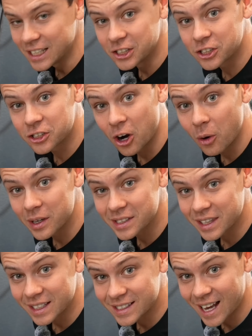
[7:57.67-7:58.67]
and so
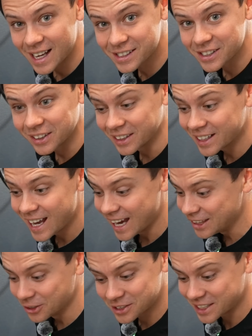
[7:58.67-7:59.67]
is the Tesla.
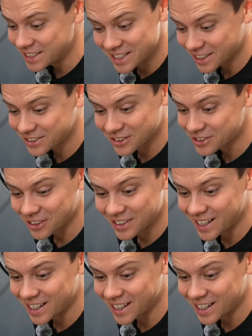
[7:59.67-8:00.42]
And those conductors are